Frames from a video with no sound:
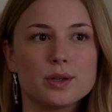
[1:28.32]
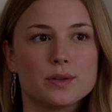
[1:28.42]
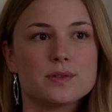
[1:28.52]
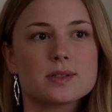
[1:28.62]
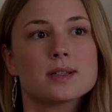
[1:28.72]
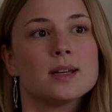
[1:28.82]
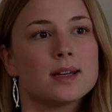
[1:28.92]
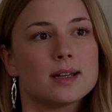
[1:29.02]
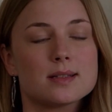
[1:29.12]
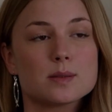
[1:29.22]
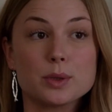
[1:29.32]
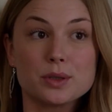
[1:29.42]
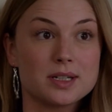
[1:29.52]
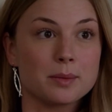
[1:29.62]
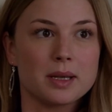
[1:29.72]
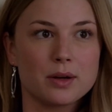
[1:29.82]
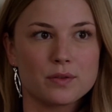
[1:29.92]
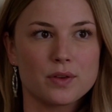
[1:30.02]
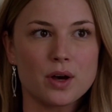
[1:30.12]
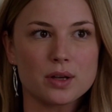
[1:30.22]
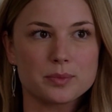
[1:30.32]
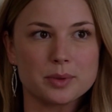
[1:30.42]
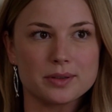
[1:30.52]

your motives in spiriting me out of the